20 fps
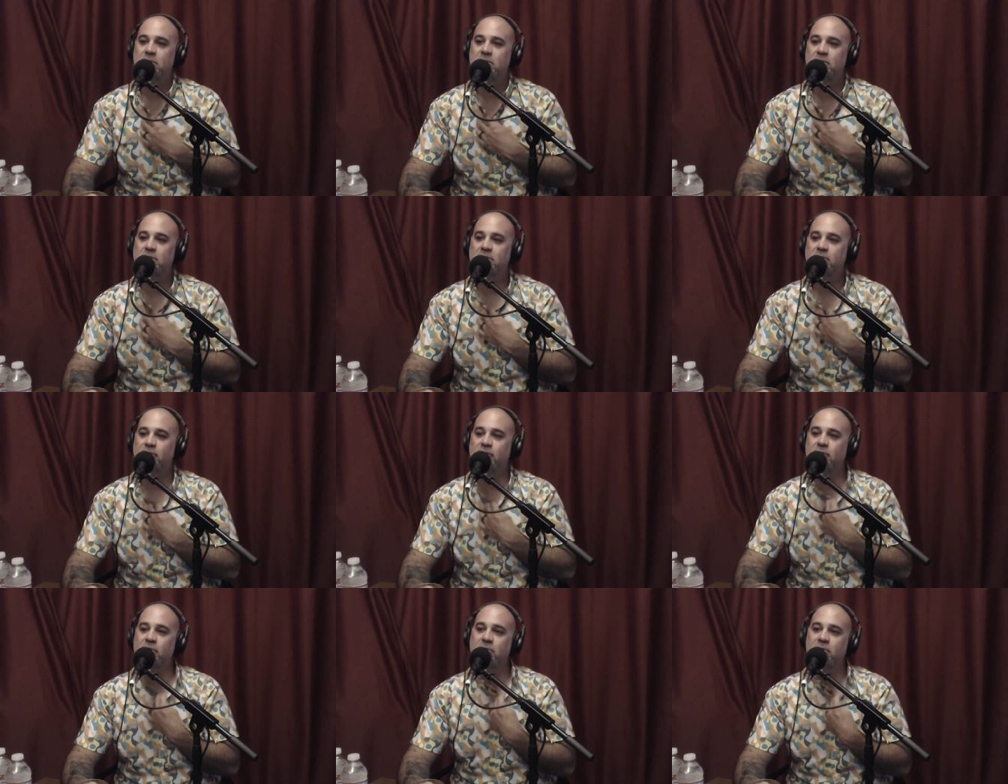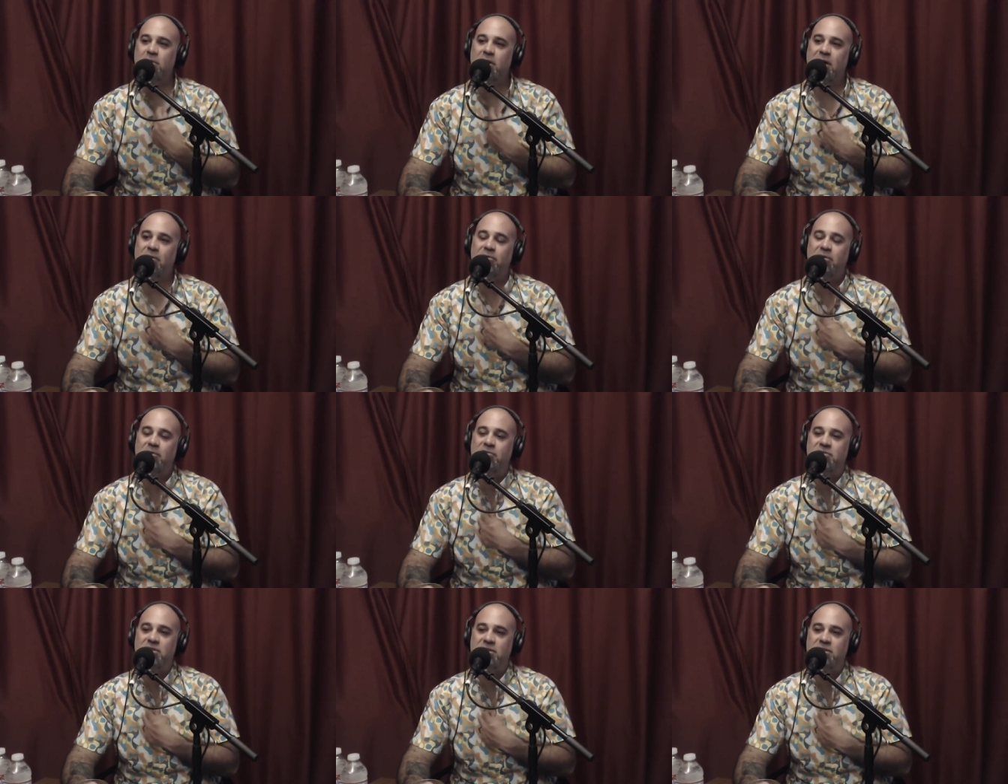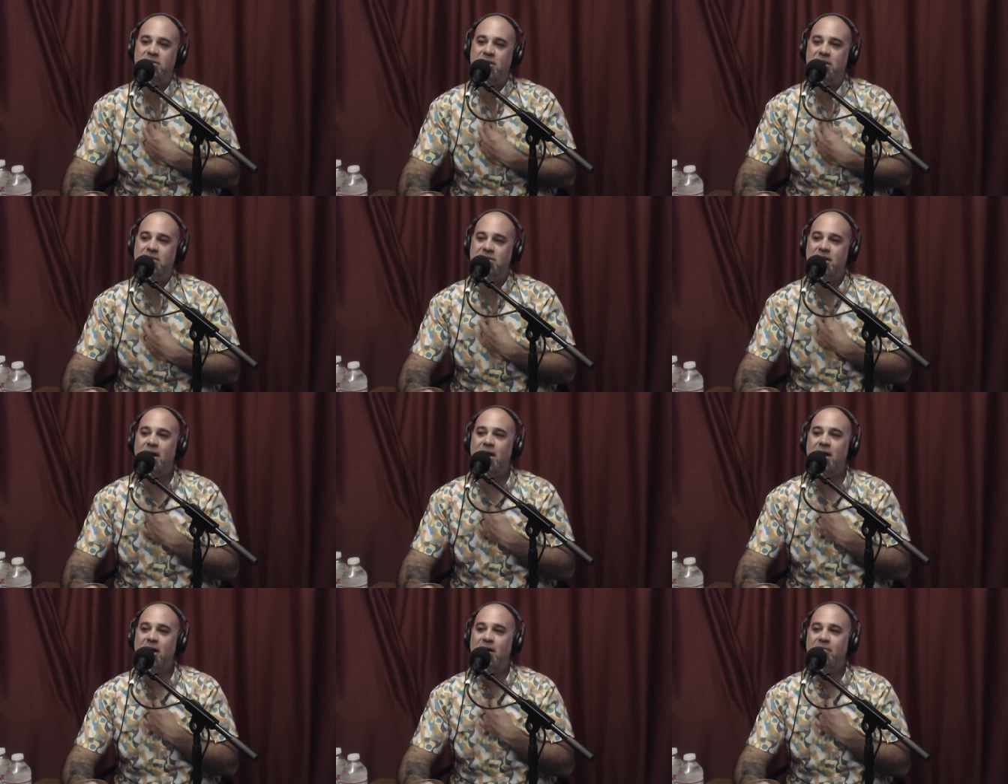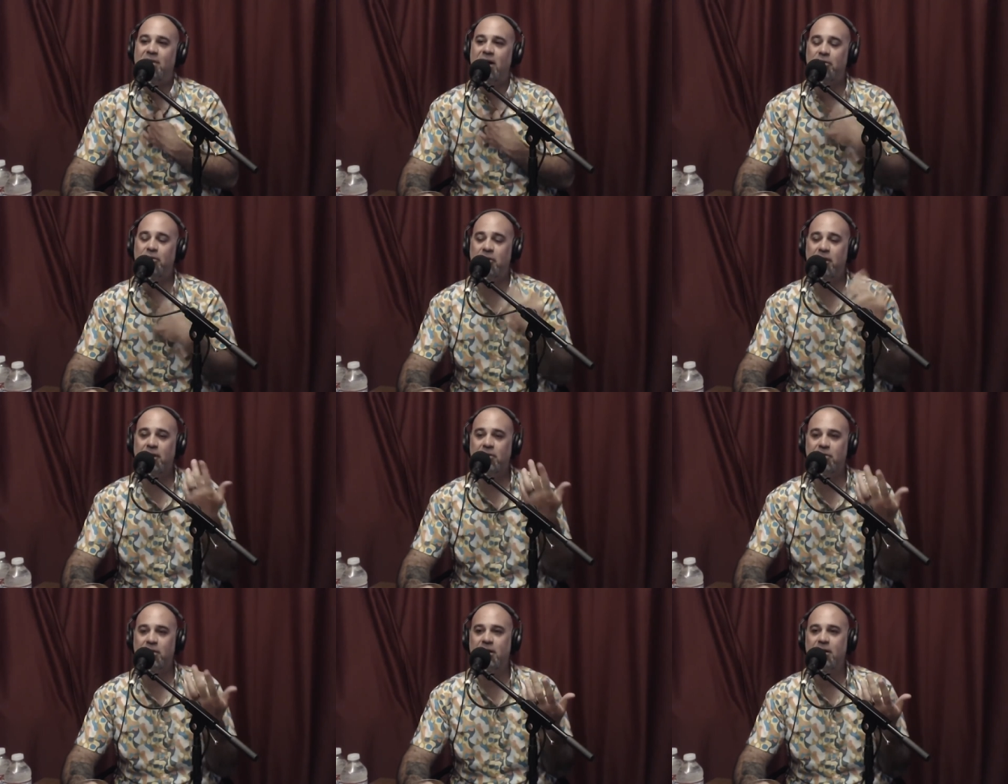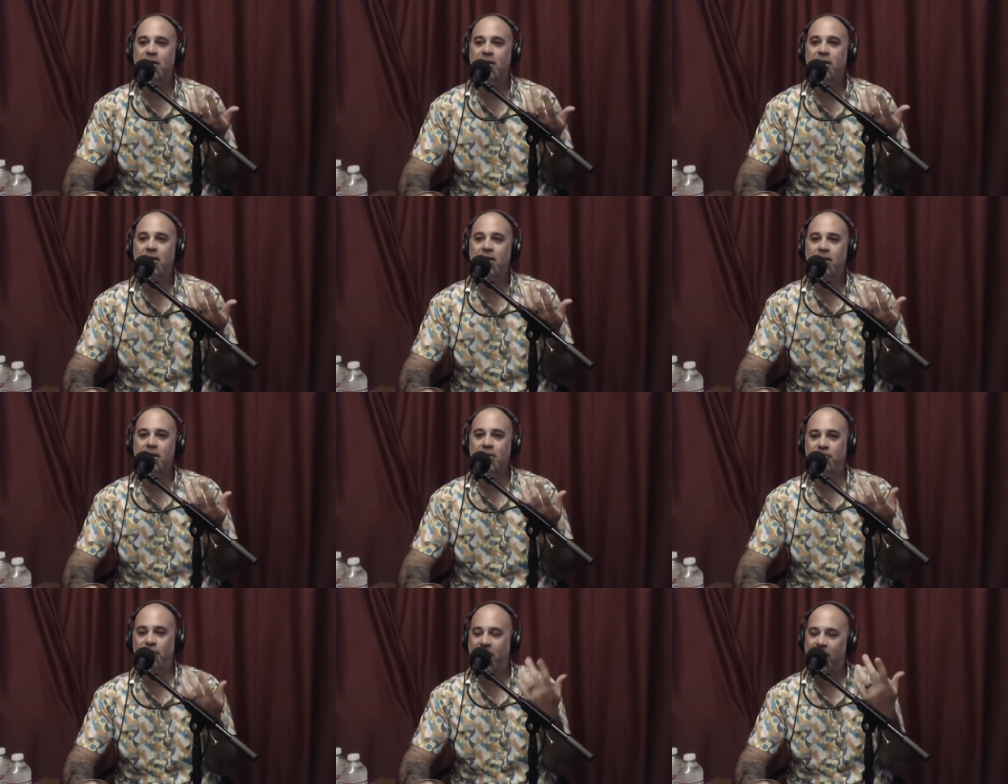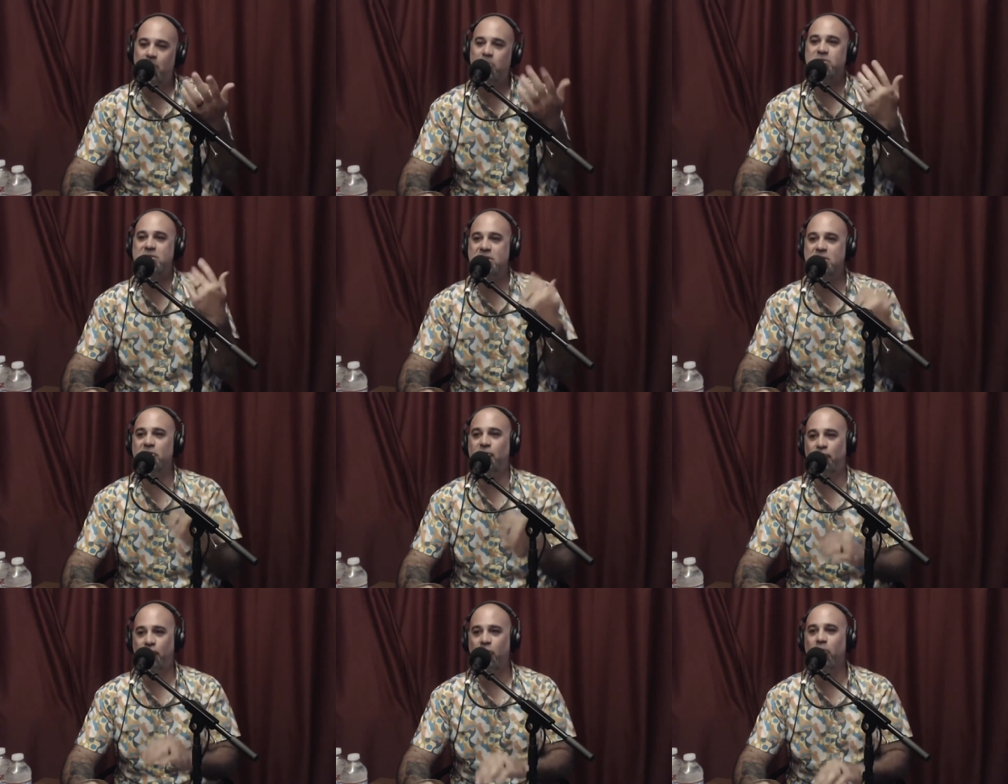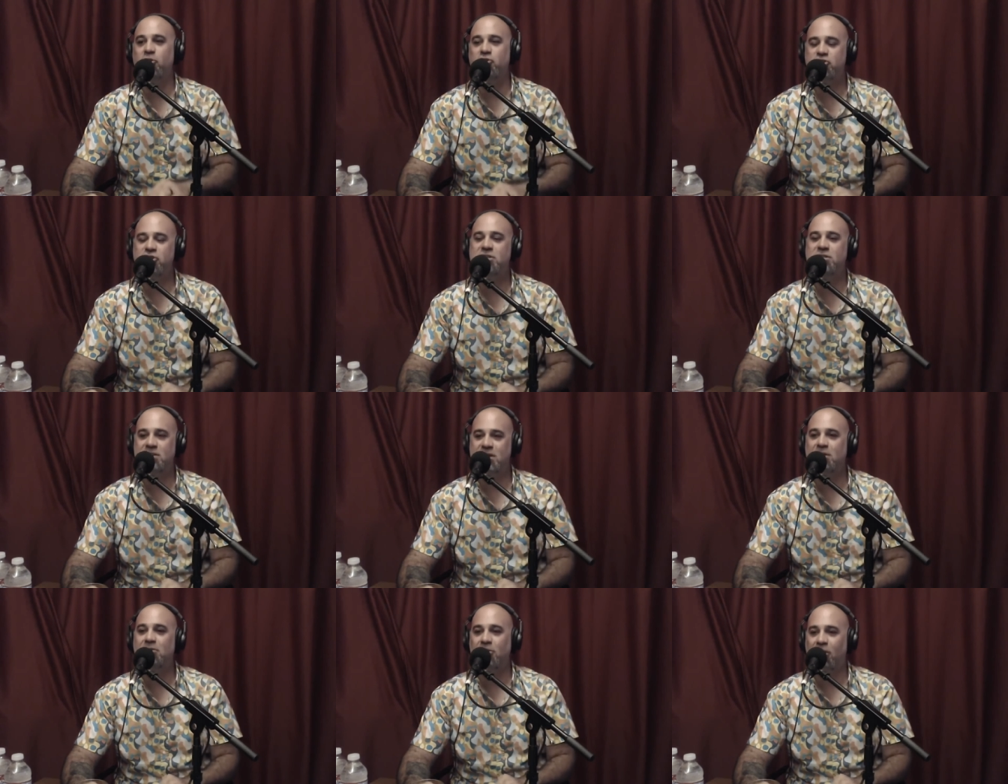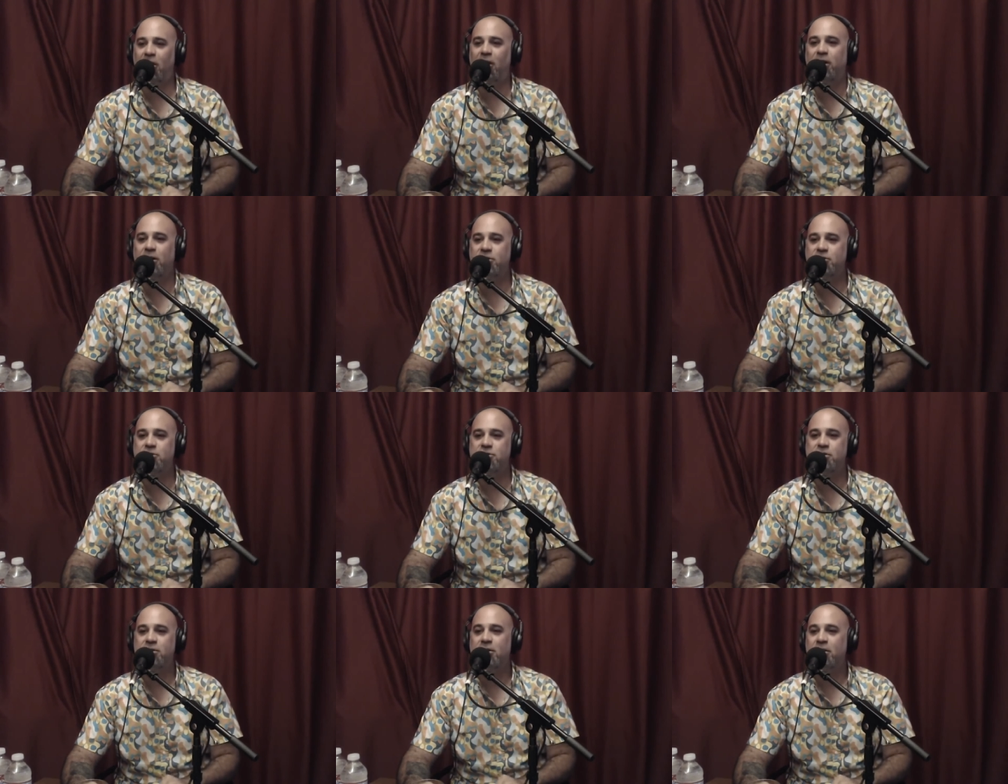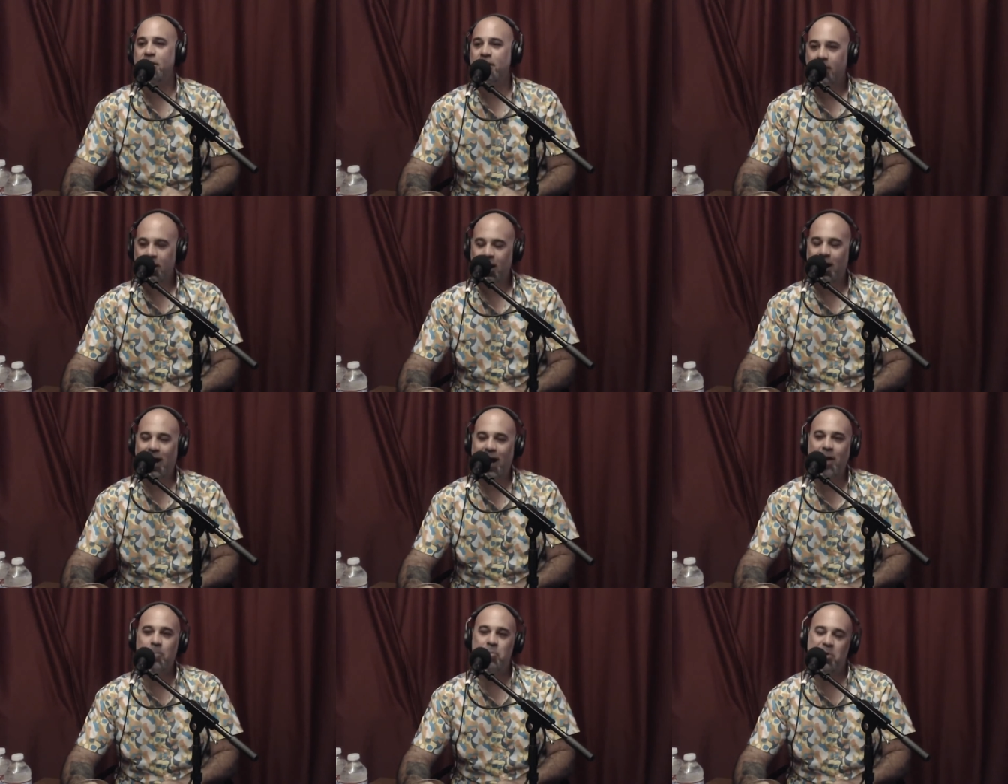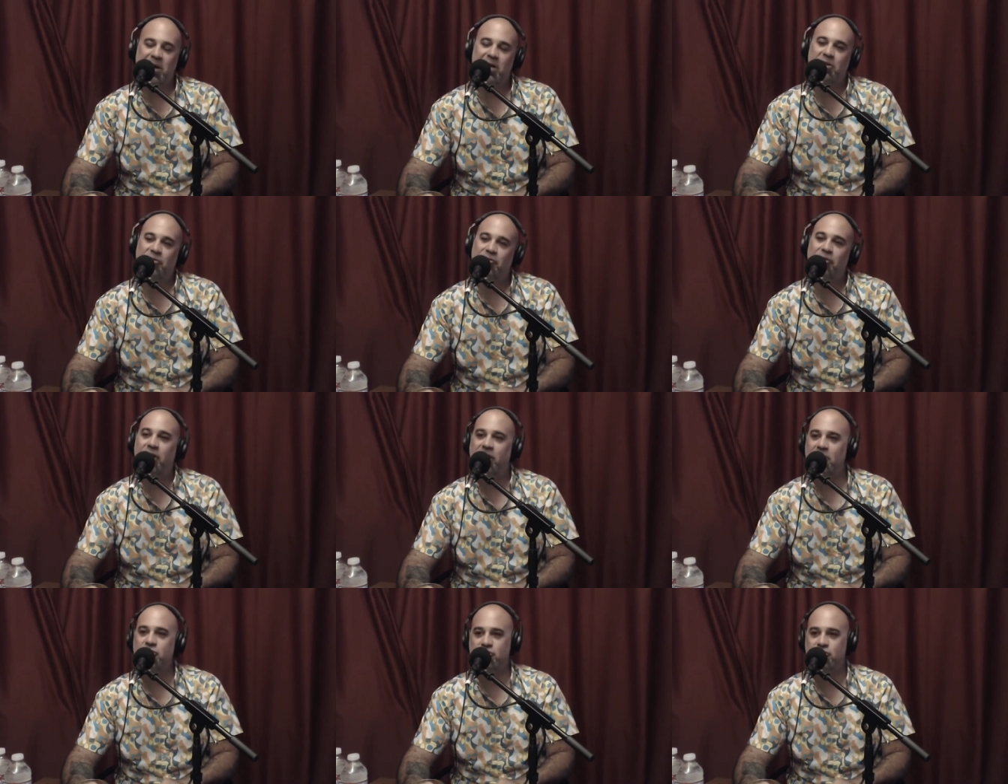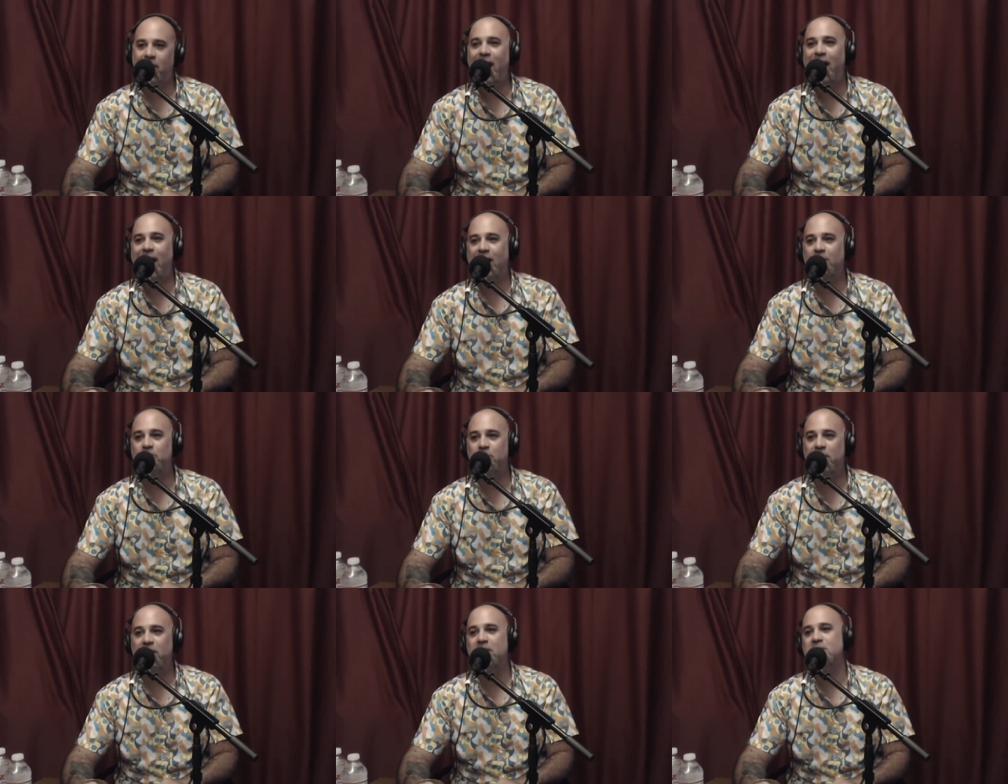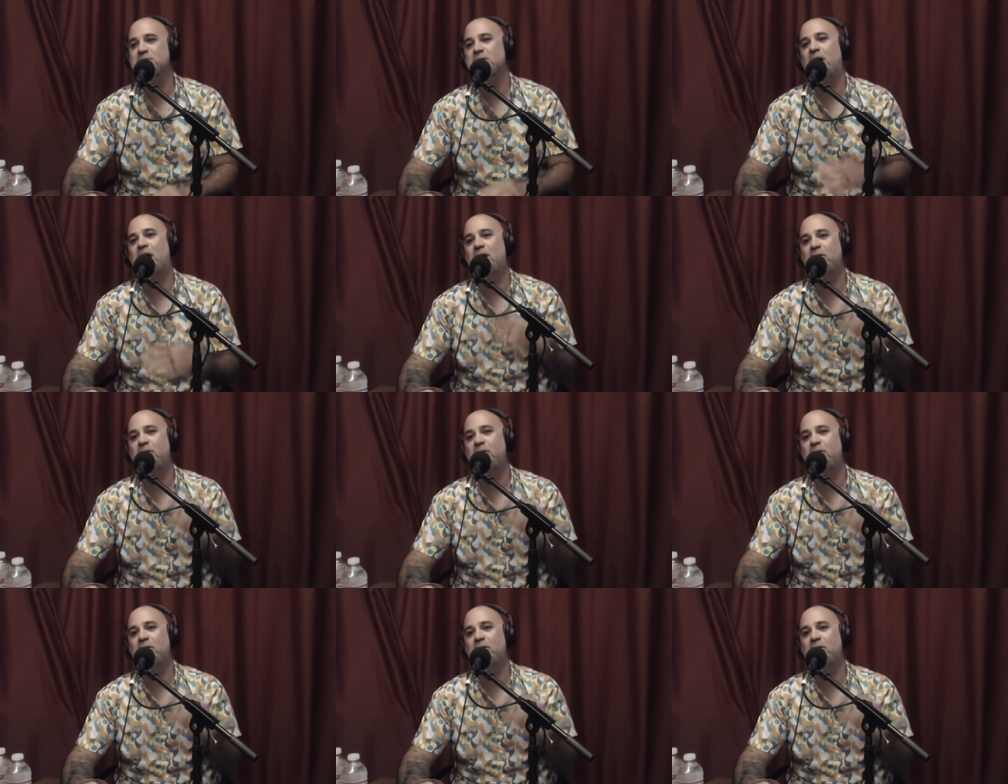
right for the level of success i have i think that if i was at the Ford GT launch I'd be on the fucking track because right.